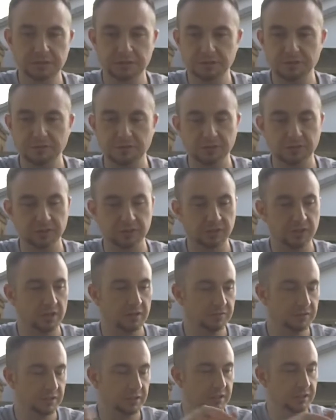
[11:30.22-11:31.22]
different
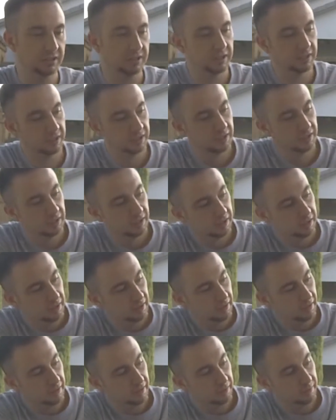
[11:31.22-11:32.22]
cover.
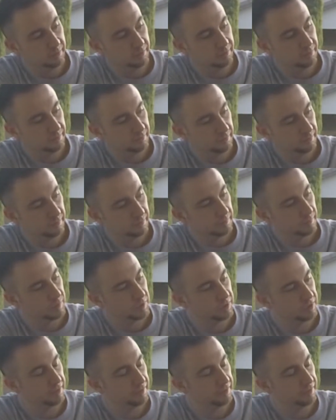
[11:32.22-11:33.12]
It's